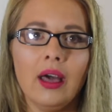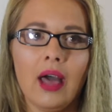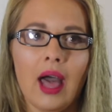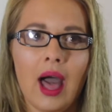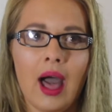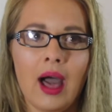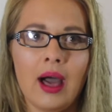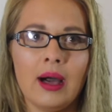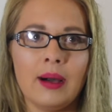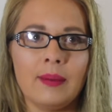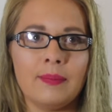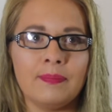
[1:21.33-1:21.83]

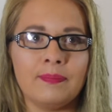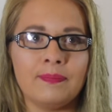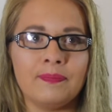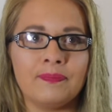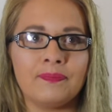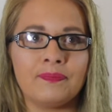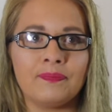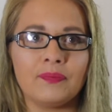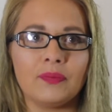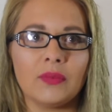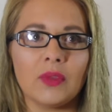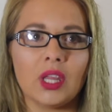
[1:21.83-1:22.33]

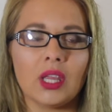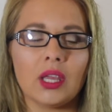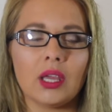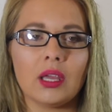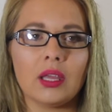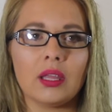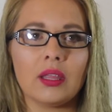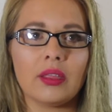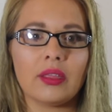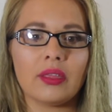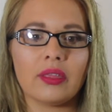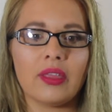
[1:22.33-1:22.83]

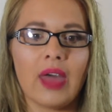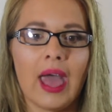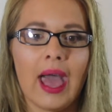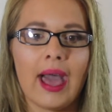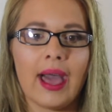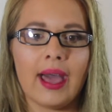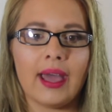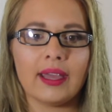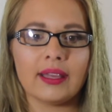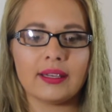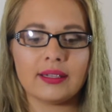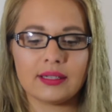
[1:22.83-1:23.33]

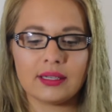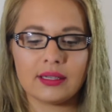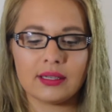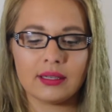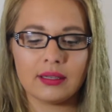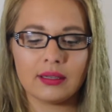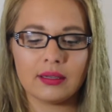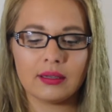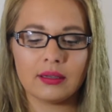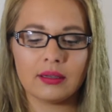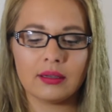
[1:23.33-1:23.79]
that